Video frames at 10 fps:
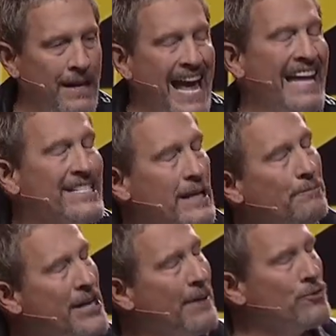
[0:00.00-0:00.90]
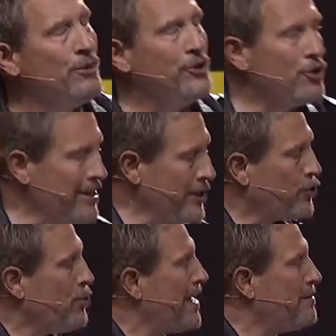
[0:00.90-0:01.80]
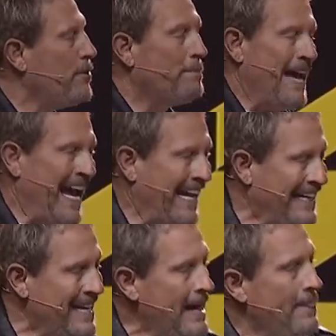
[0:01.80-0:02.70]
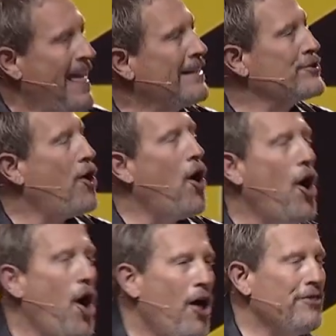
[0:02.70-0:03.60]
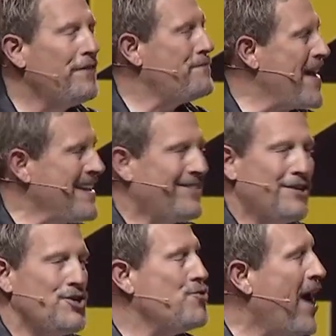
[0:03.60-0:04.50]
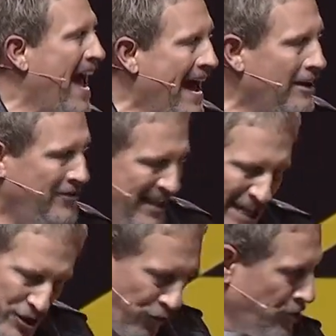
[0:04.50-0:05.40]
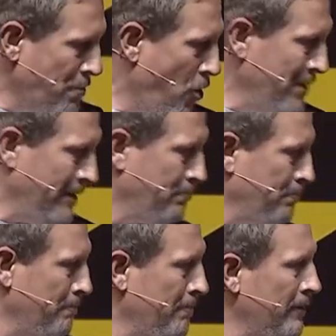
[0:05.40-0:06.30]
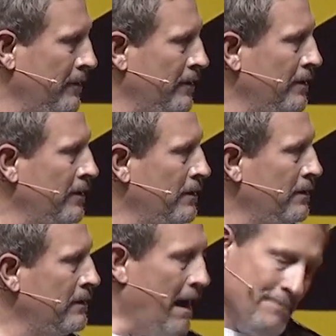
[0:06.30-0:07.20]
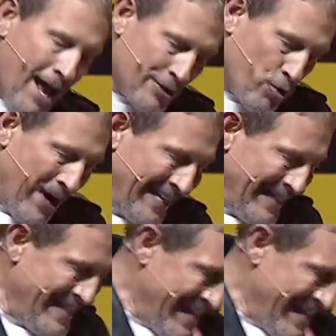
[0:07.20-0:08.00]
And sometimes when you're in incredible pain, that's all the faith that you have is for the moment. I'm not quitting